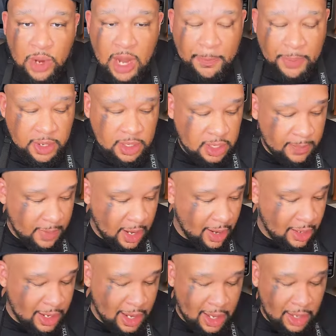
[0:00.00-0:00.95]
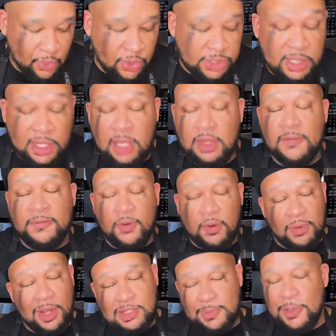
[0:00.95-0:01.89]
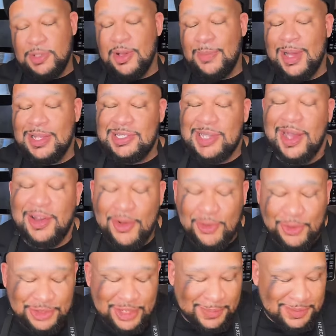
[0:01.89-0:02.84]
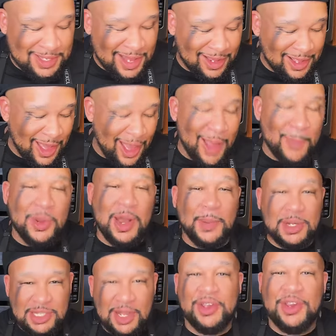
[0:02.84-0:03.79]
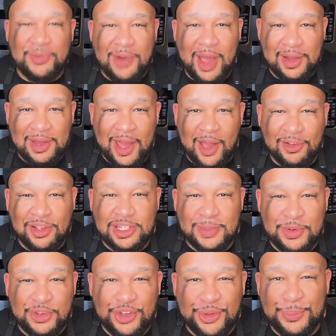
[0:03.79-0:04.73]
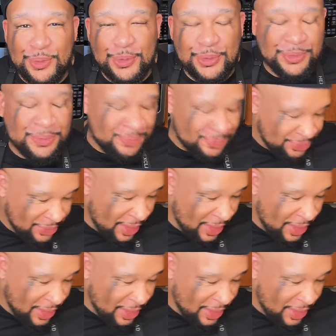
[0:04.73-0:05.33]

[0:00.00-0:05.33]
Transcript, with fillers: What I put in the marinade, once again, the full recipes on my site, UncleDibbz.com, but I'm gonna tell you right now because I'm in a good mood.